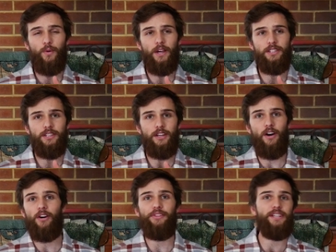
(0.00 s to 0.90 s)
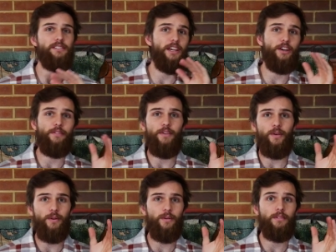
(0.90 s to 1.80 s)
question all these
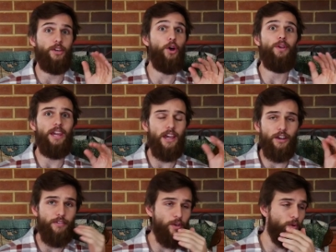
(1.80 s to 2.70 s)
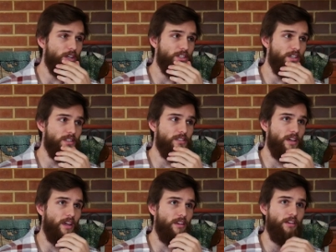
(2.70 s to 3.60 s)
interview coding interview questions
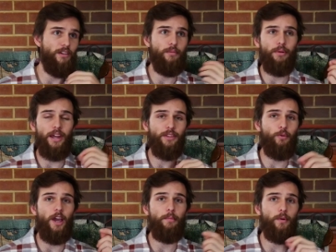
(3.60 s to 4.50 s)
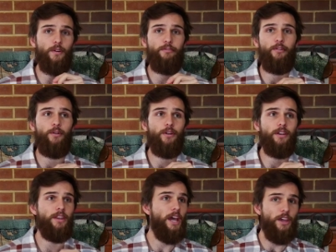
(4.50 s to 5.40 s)
that you know you break out the whiteboard for
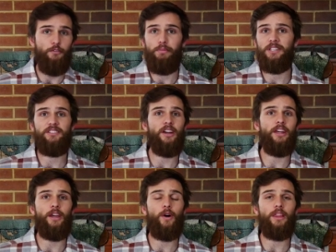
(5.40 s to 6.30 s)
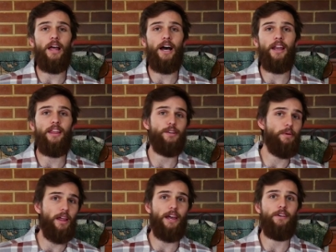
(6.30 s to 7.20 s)
and you've been studying online and that's
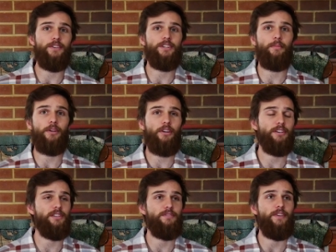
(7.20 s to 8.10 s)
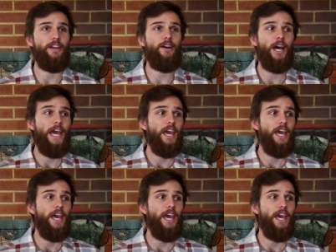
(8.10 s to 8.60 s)
probably how you stumbled across this video